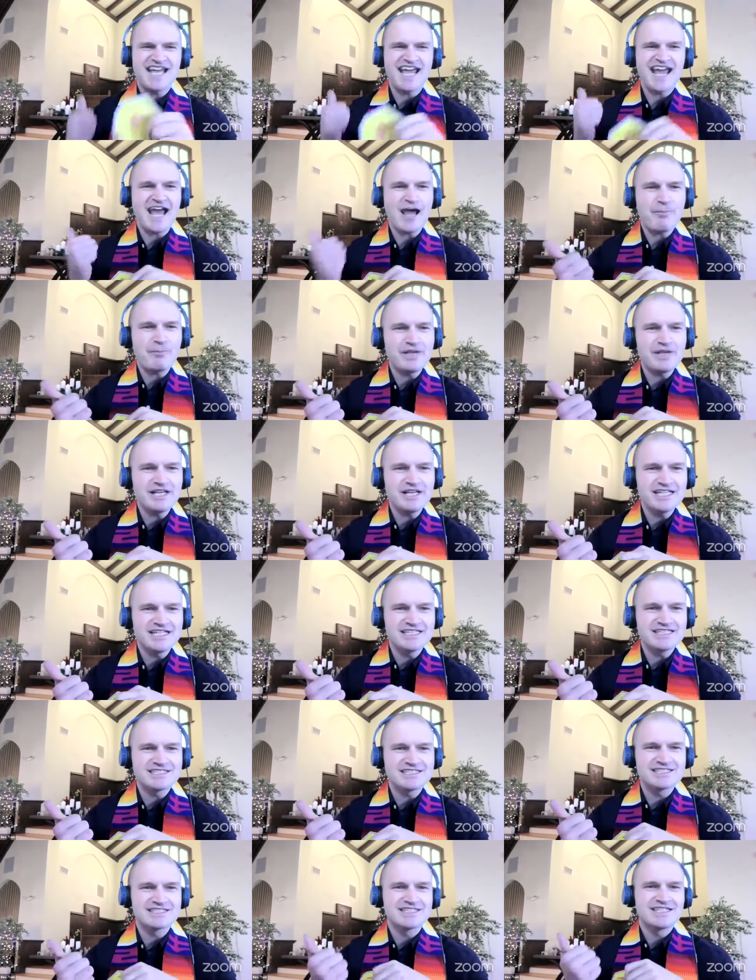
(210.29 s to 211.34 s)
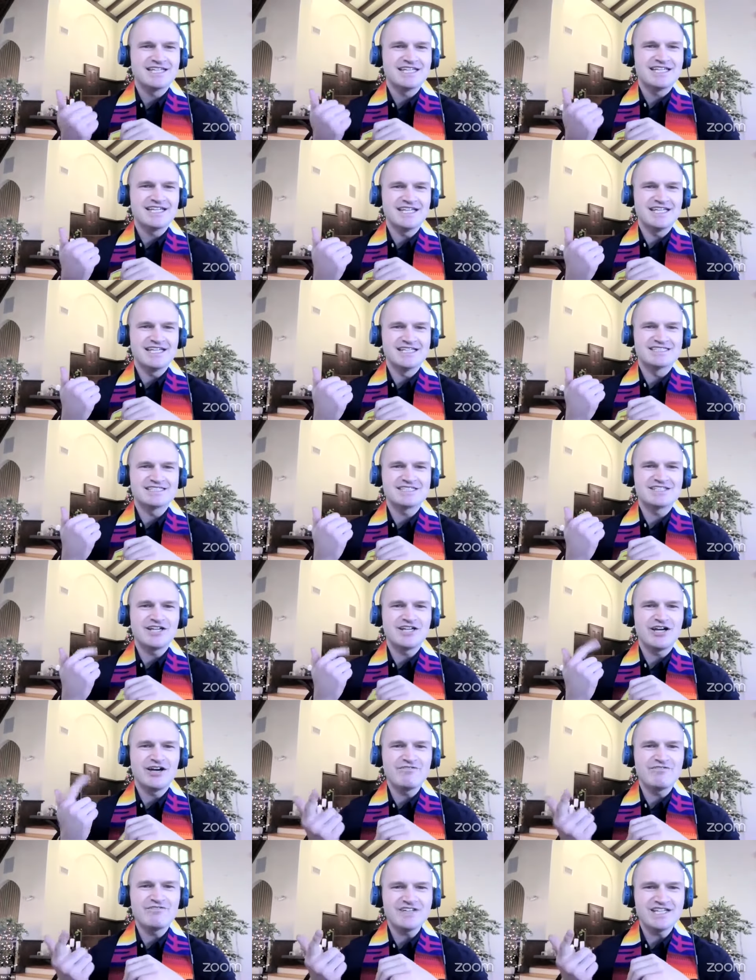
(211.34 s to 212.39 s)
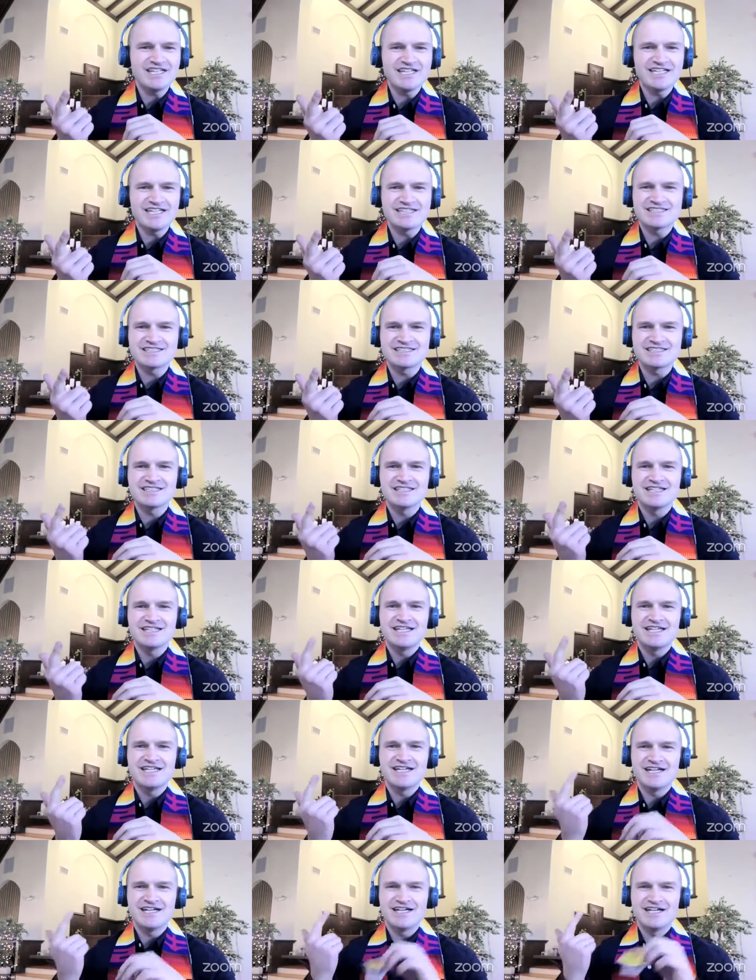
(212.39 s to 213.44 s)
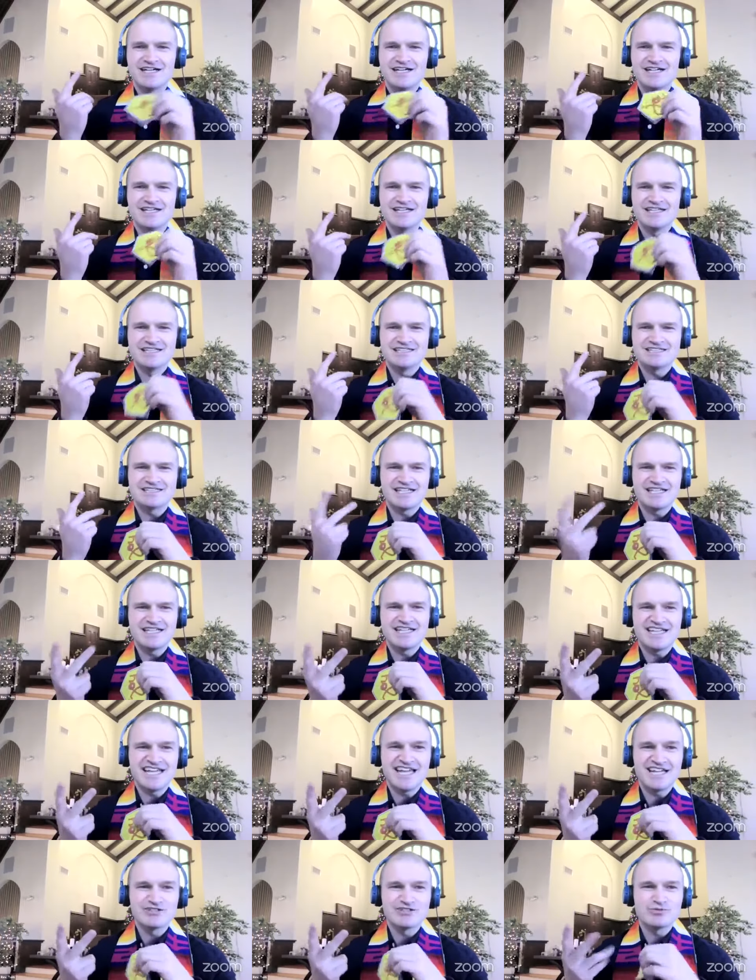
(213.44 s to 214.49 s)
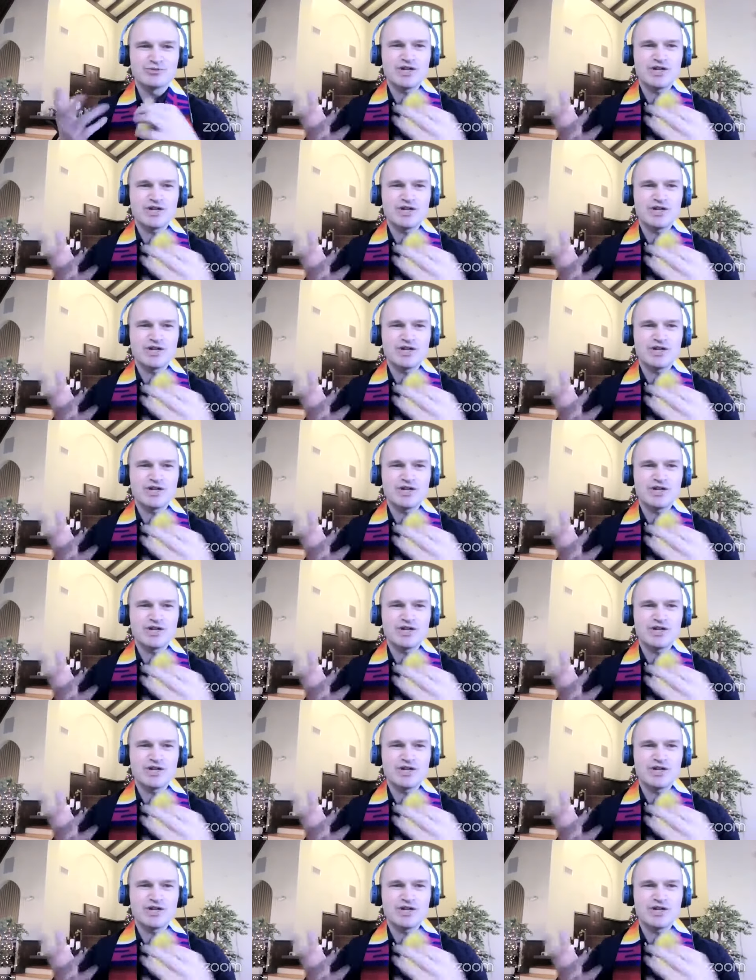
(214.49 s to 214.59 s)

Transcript: happiness, it's comfiness, it's lighting candles.